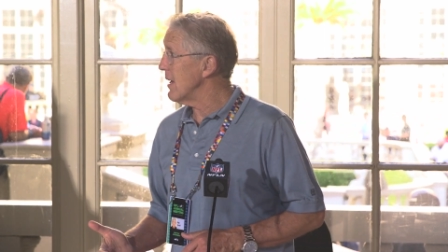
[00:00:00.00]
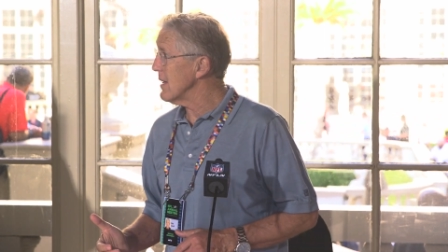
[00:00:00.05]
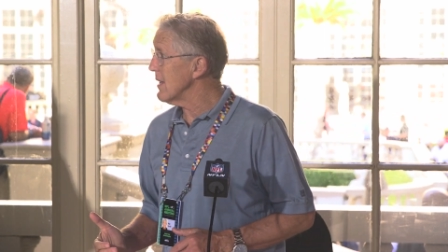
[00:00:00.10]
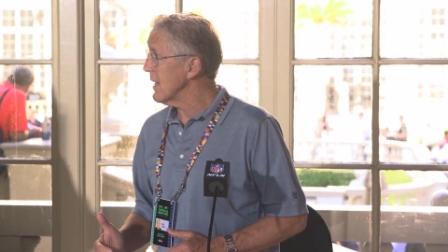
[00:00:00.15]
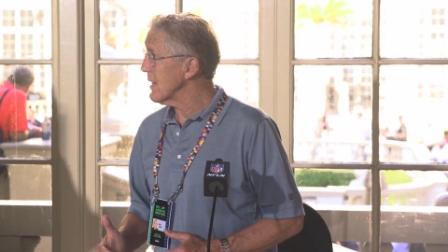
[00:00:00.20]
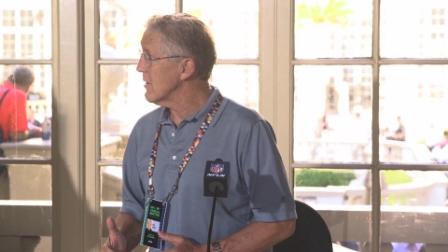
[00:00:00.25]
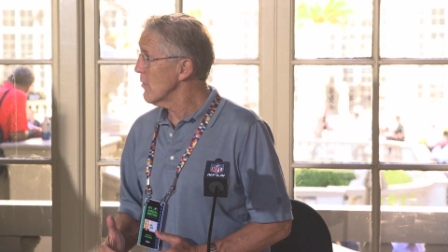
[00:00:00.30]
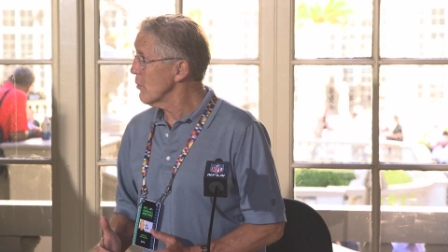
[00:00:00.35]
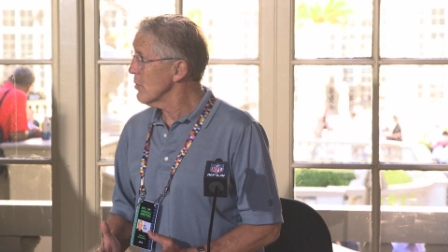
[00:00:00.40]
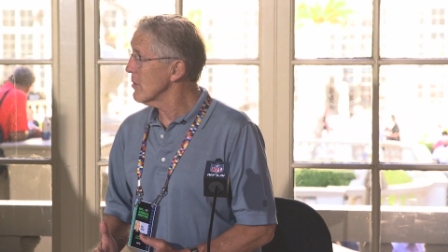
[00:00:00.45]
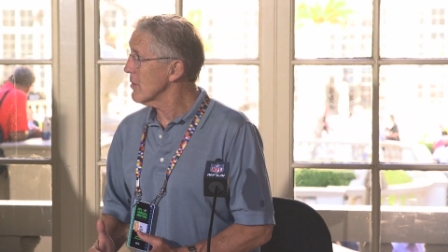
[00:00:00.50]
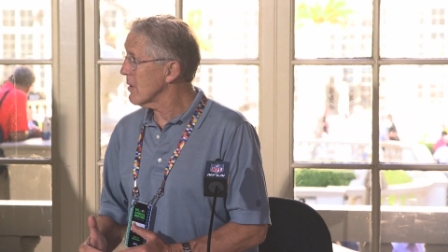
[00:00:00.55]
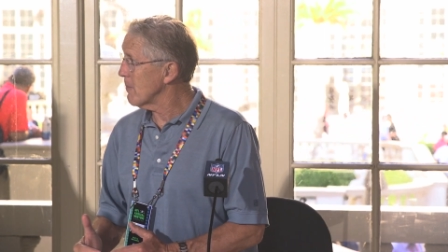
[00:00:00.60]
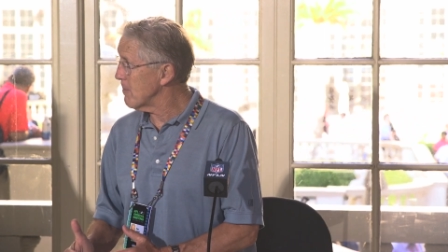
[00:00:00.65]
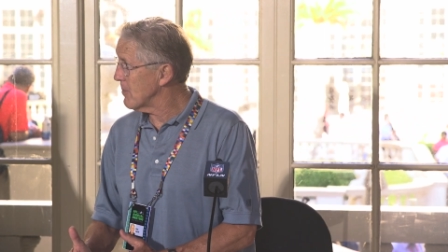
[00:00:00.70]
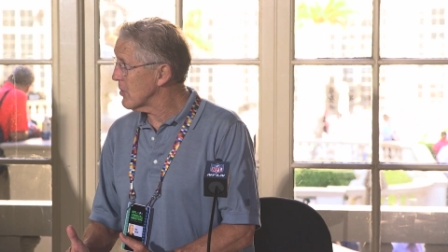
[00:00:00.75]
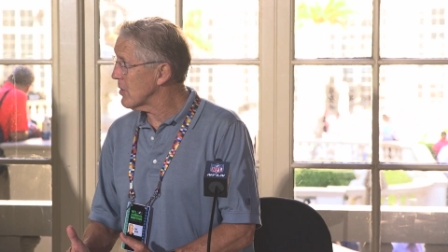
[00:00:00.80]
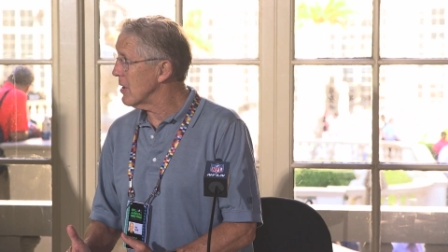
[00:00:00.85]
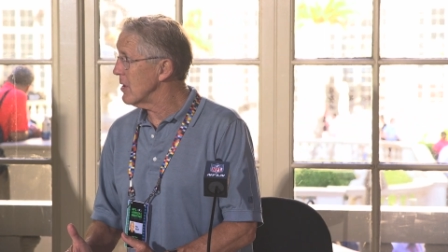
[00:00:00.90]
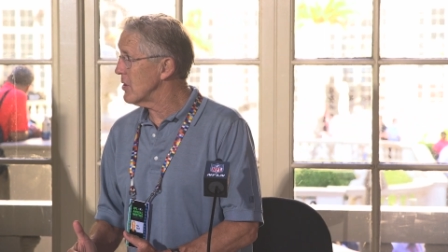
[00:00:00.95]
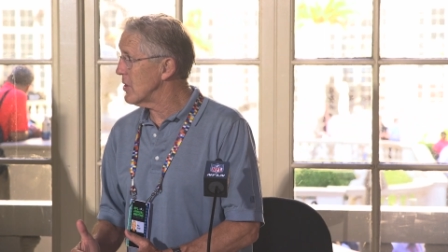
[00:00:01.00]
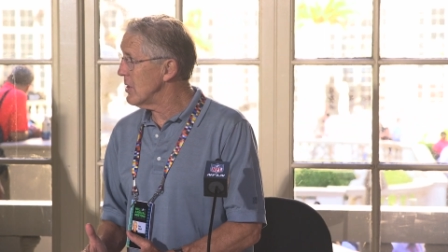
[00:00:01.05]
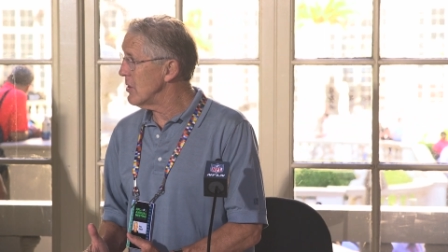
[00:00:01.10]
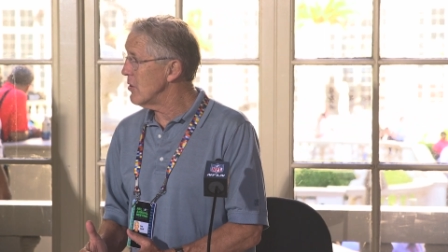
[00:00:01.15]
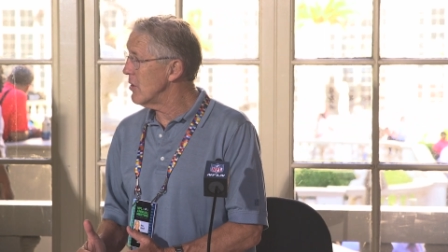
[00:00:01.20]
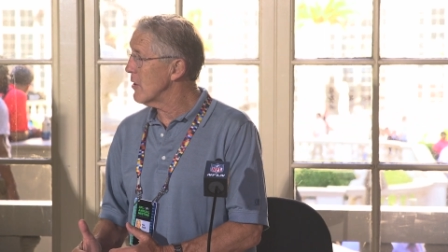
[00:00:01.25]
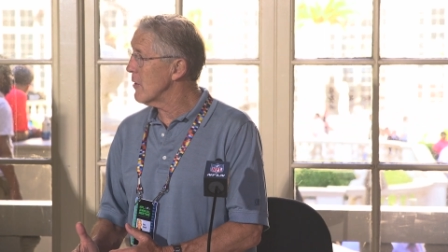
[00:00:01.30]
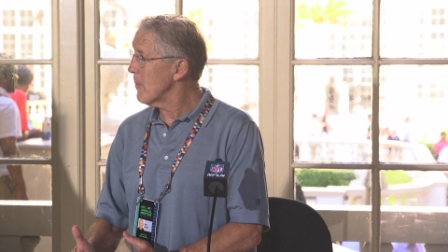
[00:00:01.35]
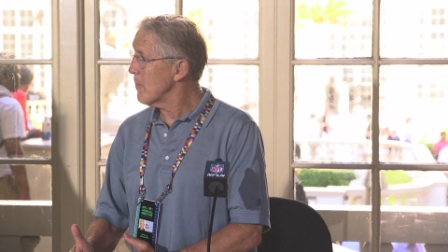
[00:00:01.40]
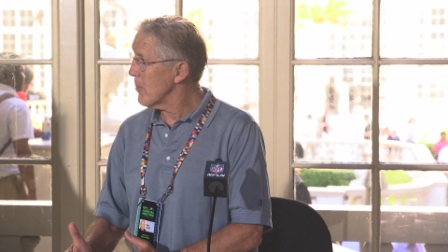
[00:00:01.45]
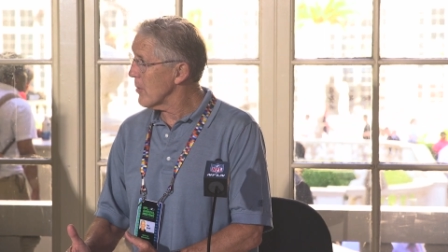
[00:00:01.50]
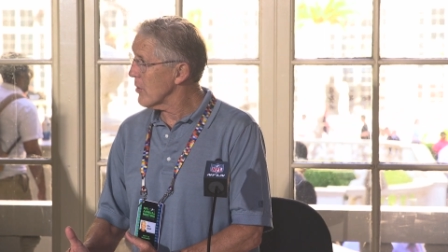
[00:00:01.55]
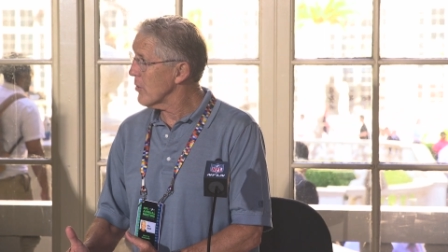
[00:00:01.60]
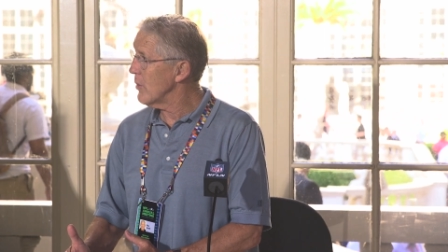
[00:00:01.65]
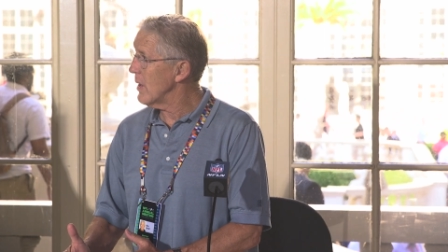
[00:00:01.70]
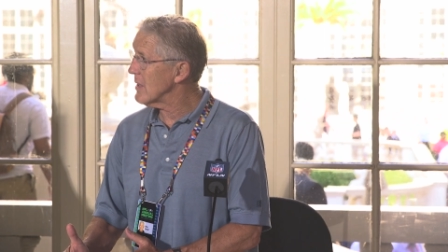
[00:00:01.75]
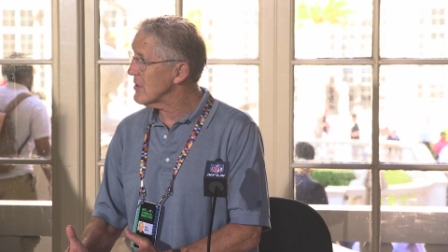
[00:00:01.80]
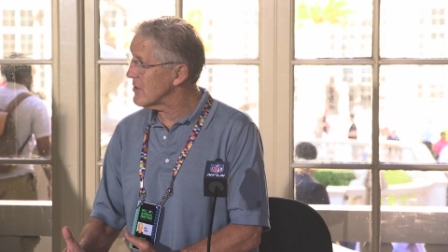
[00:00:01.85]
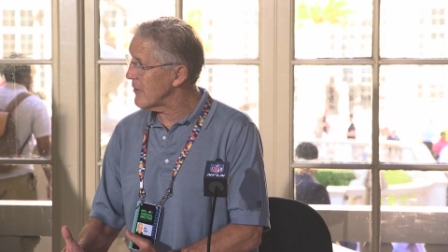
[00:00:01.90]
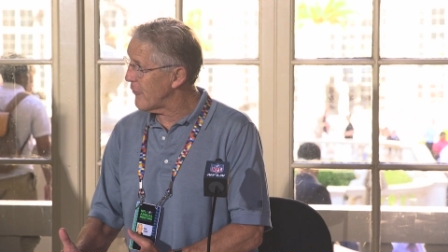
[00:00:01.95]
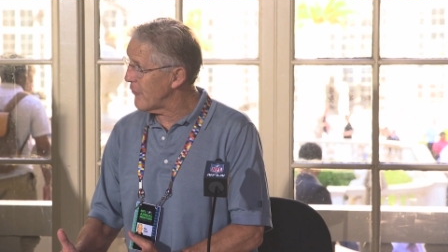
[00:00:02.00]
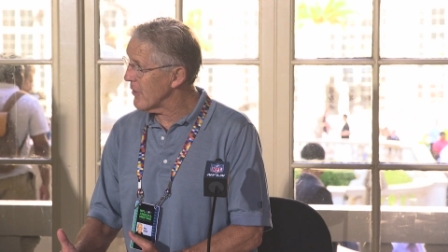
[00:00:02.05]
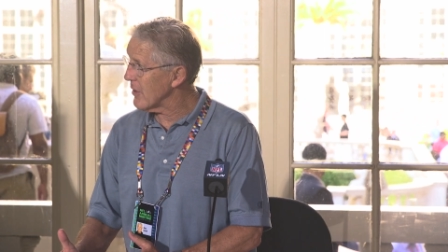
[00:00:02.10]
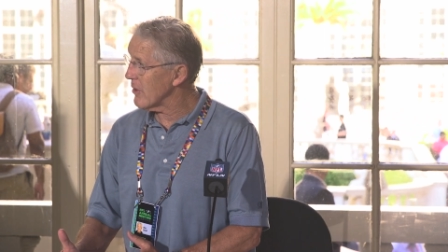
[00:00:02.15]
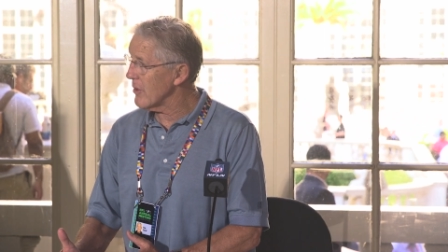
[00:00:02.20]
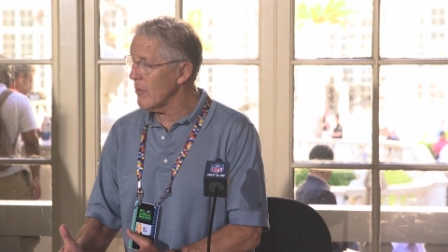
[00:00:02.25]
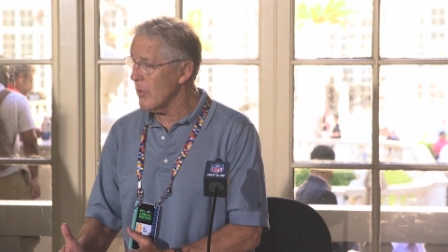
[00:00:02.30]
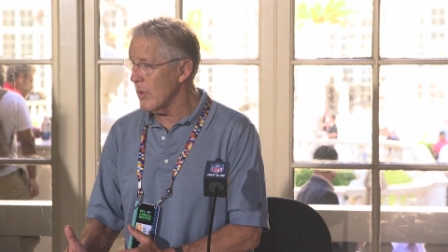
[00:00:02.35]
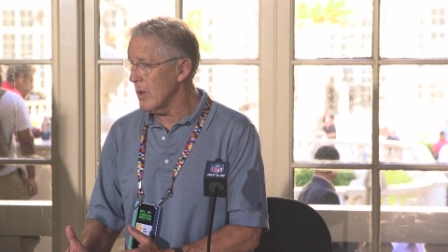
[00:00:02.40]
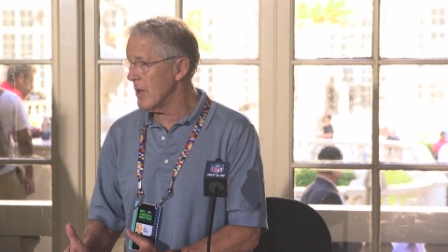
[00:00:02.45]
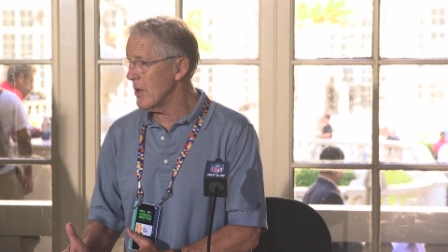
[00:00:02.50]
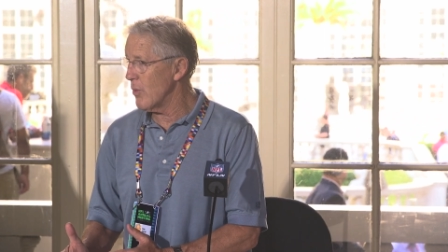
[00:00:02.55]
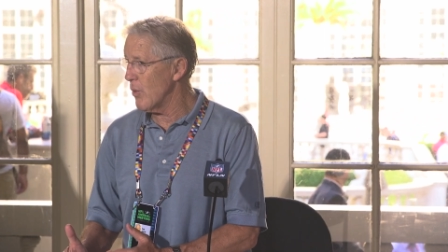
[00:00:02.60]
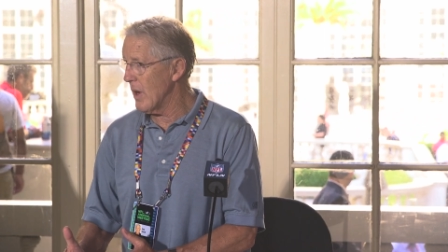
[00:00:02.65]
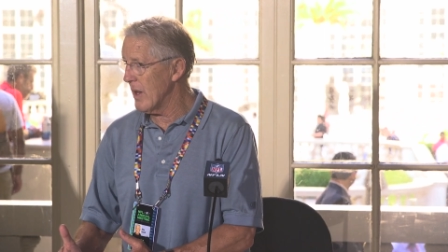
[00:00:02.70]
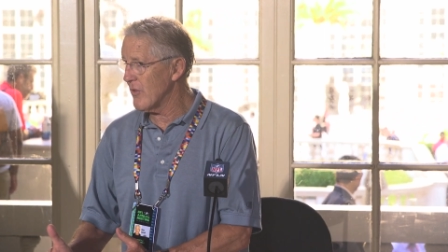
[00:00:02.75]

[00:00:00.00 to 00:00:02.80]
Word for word: I like that we're continue to progress to figure you know